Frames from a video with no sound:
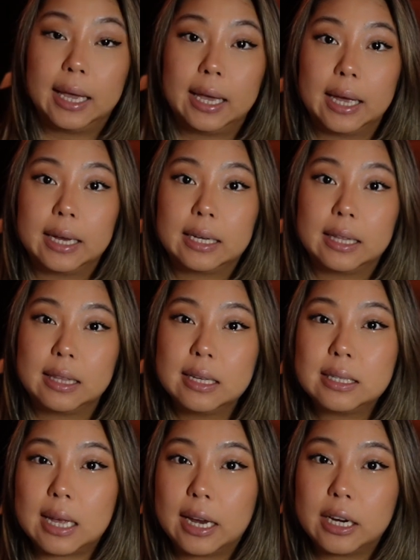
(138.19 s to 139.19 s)
And
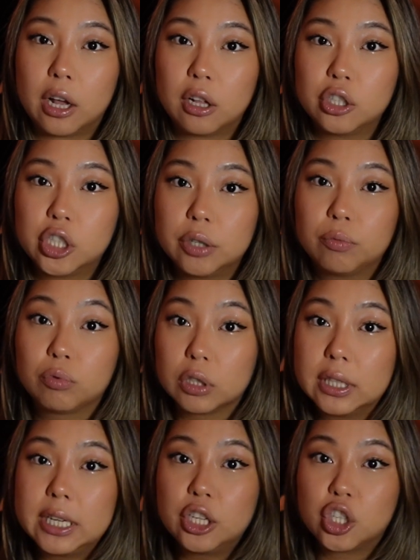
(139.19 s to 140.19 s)
this ideology
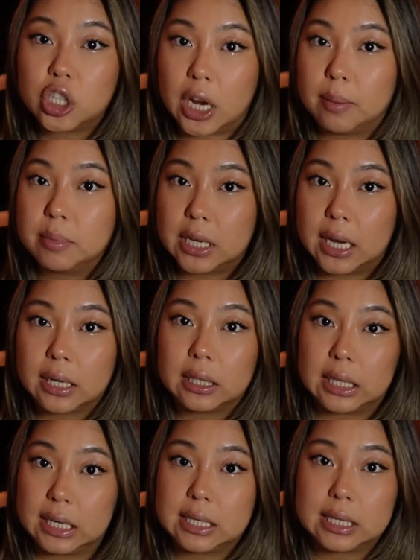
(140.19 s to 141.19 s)
really shaped
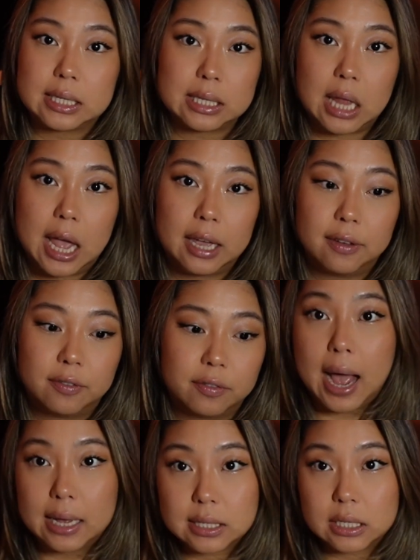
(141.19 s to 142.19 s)
Anneliese's
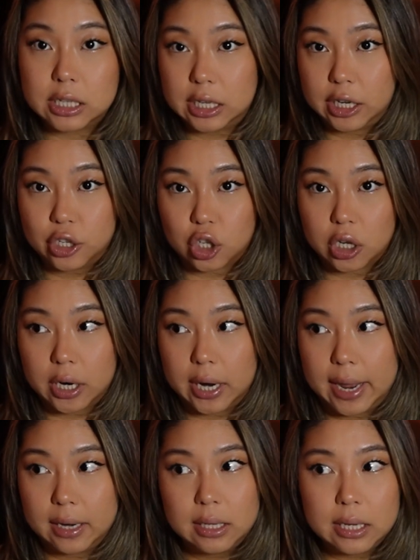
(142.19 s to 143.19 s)
life. As a teenager,
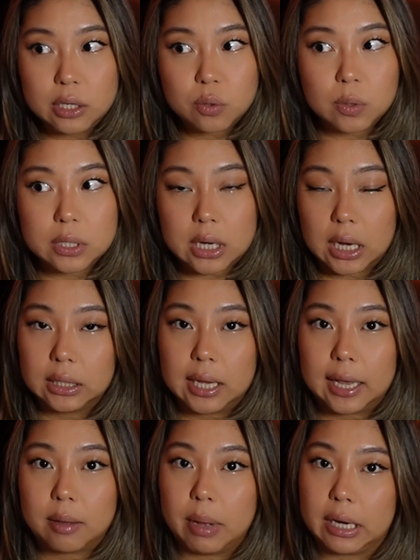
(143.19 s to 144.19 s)
Anneliese was
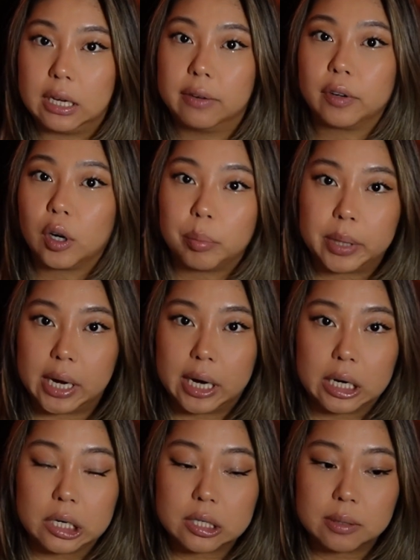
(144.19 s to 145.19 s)
unlike many of her
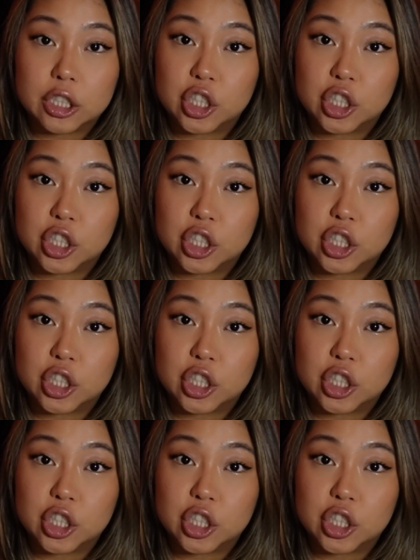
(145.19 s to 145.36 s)
peers.